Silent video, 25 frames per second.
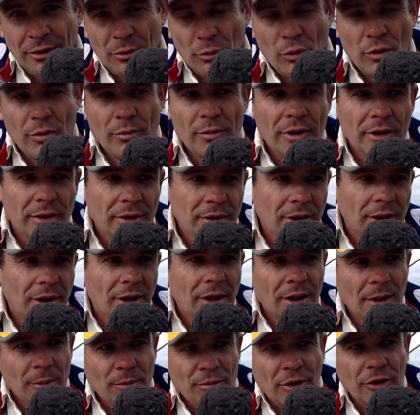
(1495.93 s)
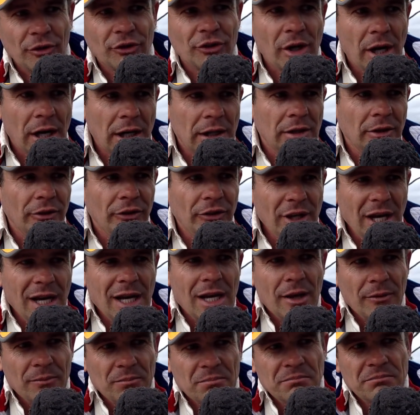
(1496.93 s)
Women, pro cyclists,
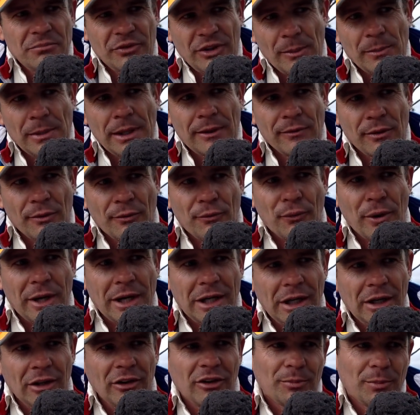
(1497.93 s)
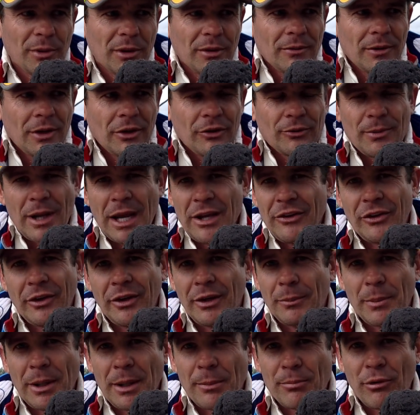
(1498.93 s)
yeah, some level of freakiness, but it's easy
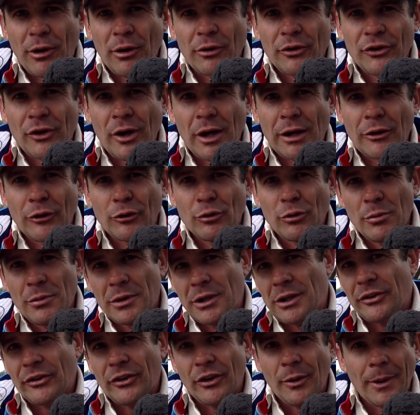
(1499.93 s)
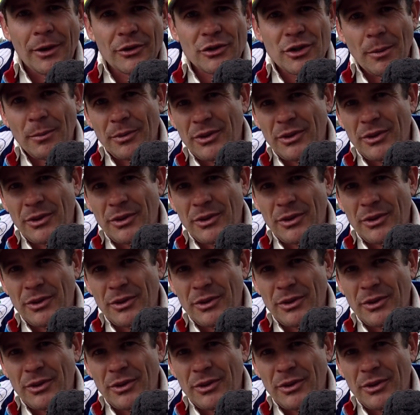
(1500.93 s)
to be a pro cyclist woman because there's not much